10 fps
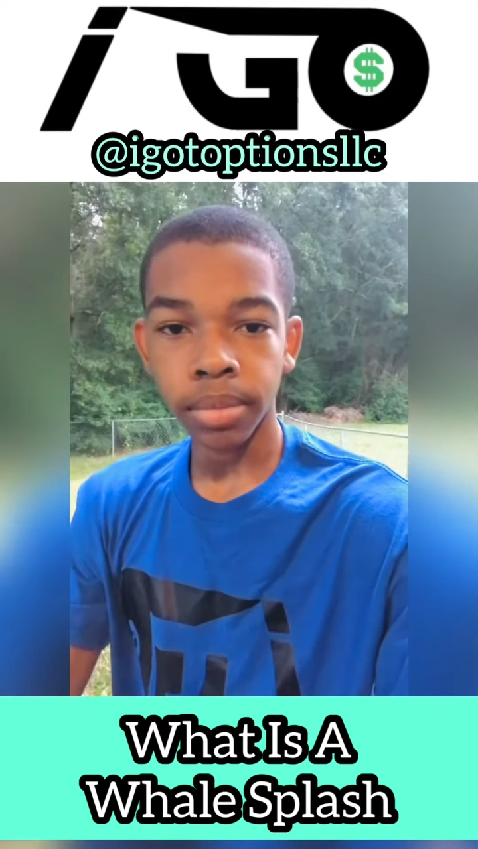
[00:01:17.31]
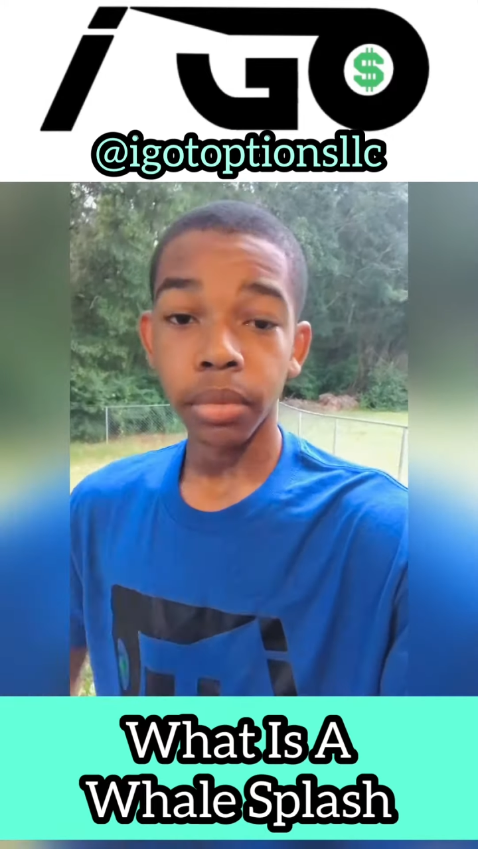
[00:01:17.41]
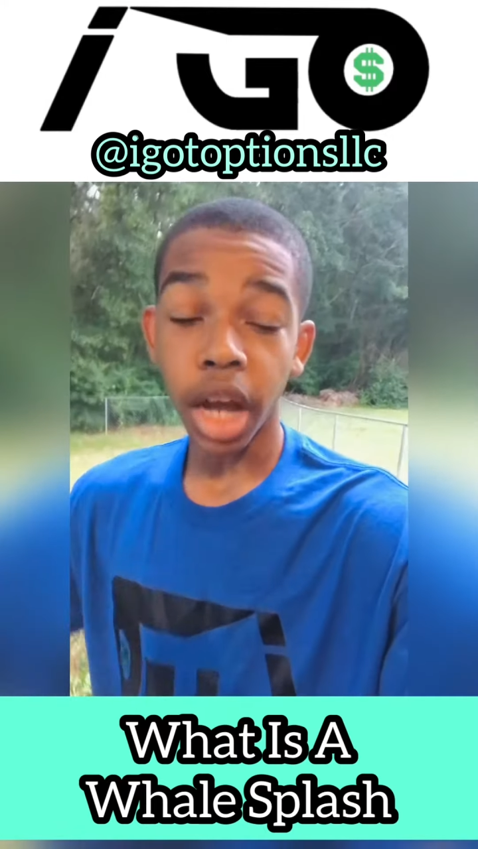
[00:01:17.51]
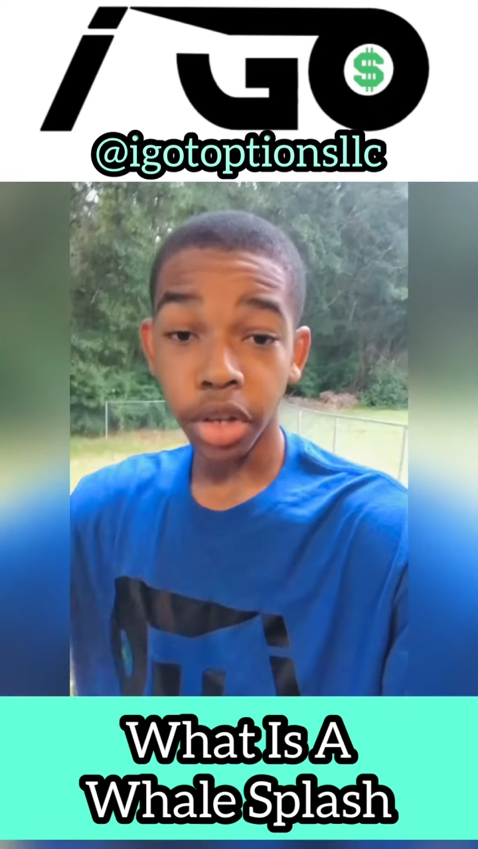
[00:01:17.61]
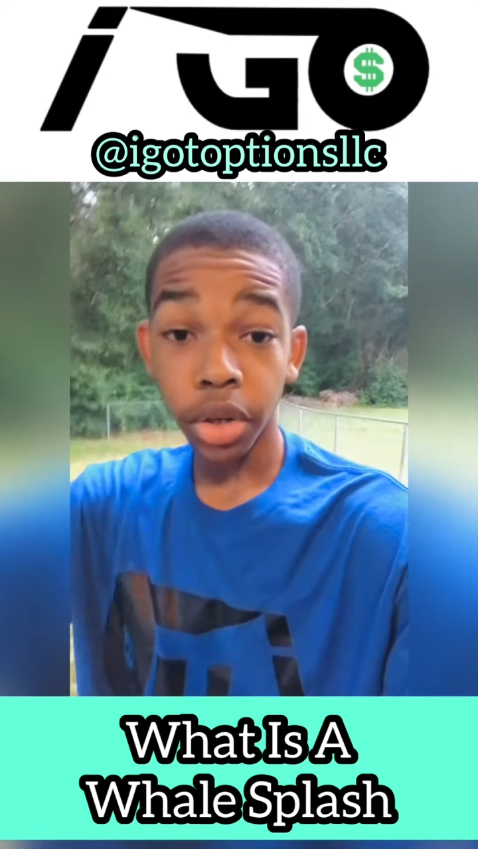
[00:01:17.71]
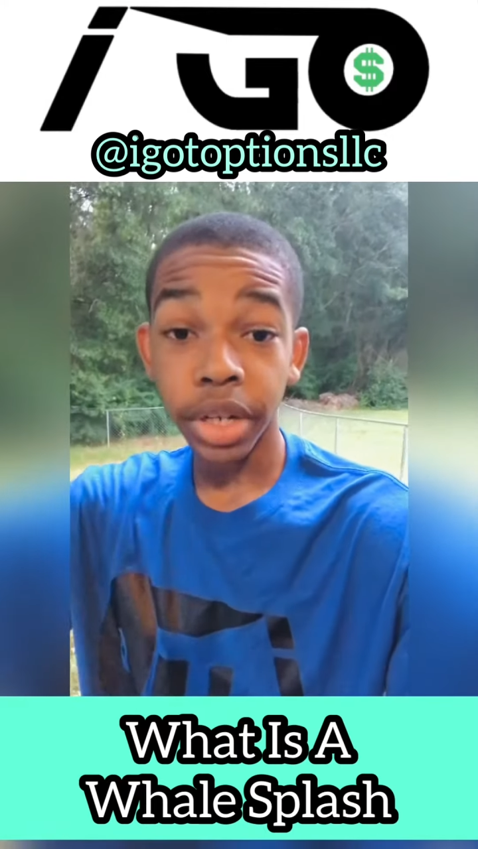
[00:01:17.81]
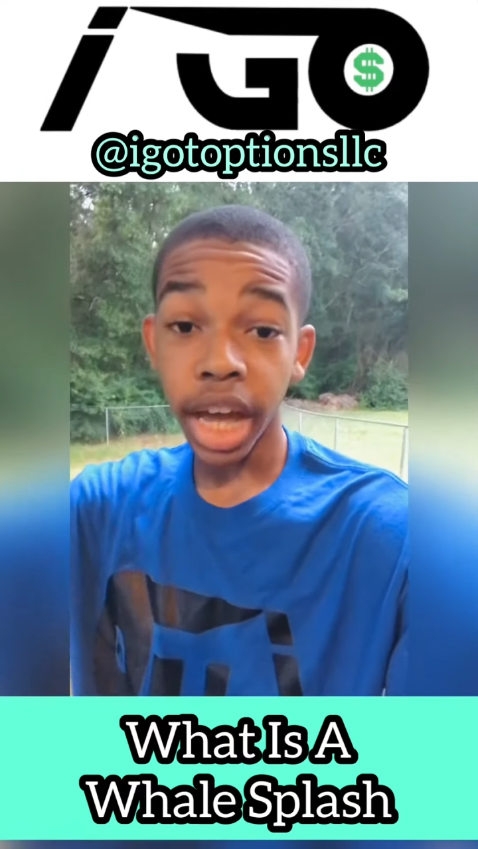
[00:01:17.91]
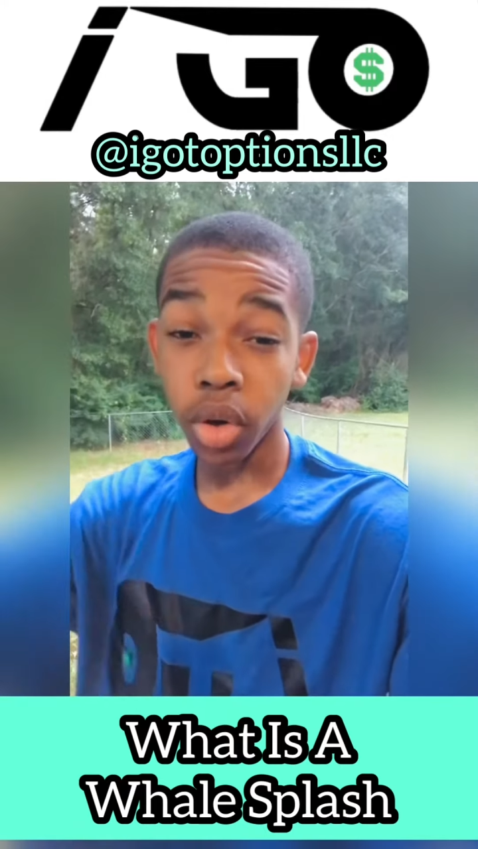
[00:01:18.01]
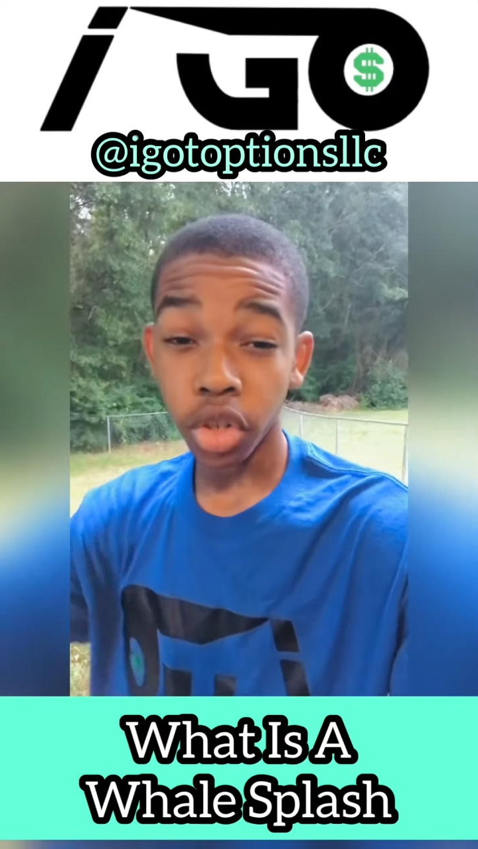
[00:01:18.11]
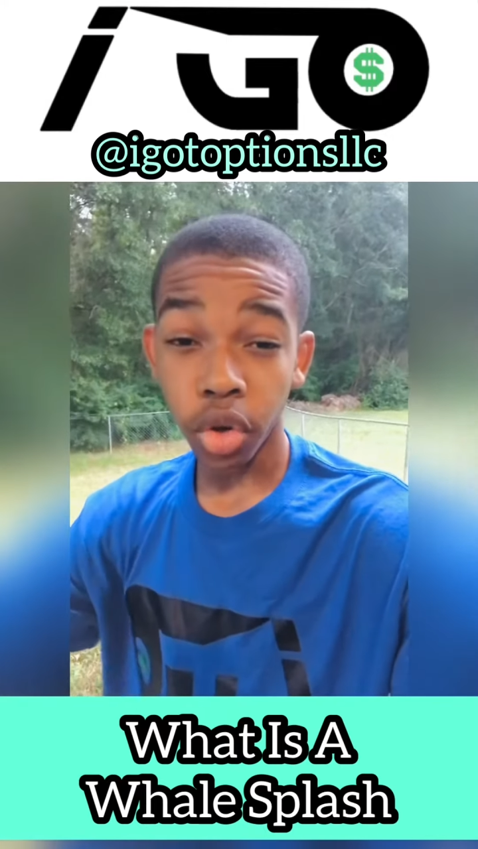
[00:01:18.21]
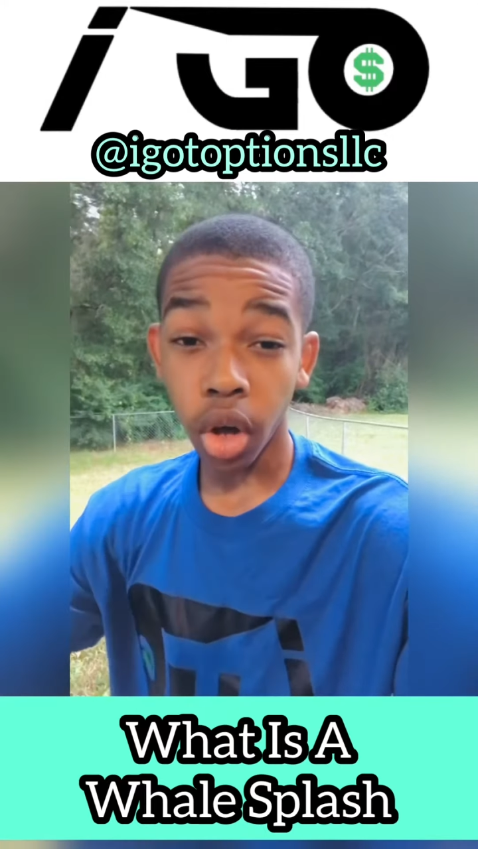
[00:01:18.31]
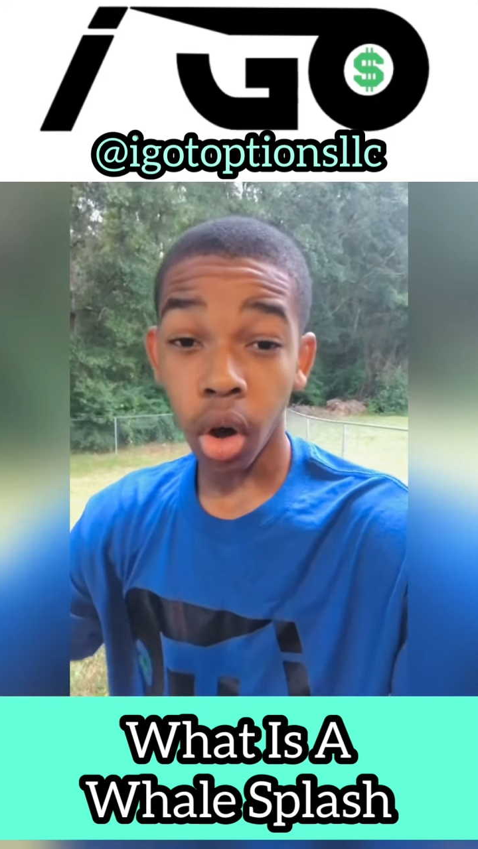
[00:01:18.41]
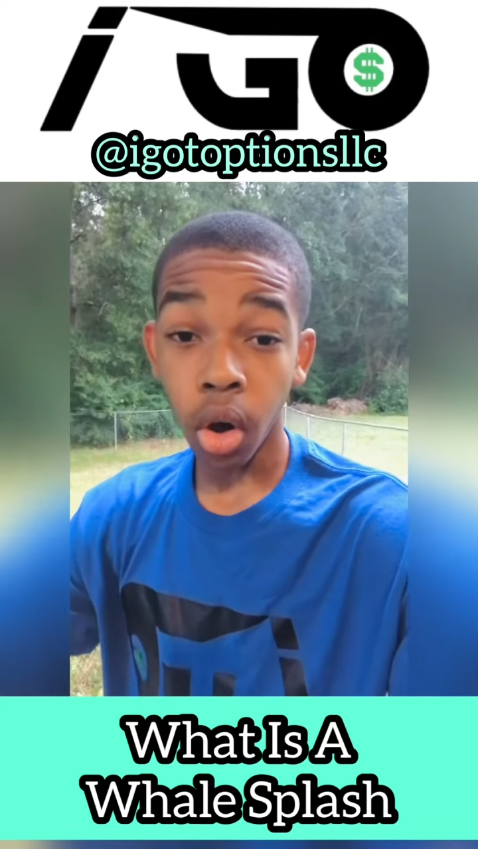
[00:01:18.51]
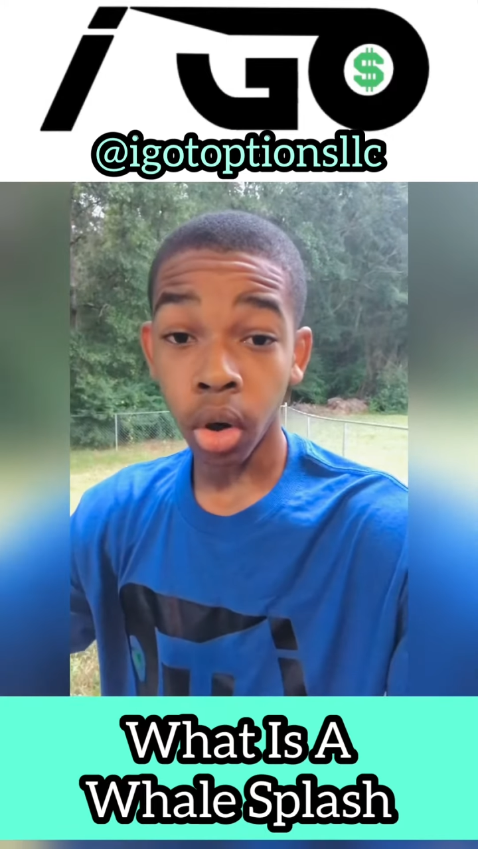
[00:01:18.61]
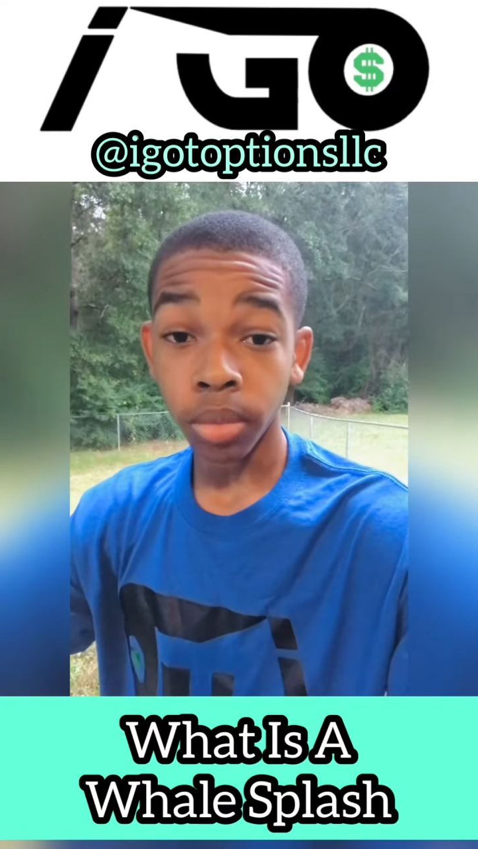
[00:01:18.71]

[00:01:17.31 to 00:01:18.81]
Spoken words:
Now you're down on your call,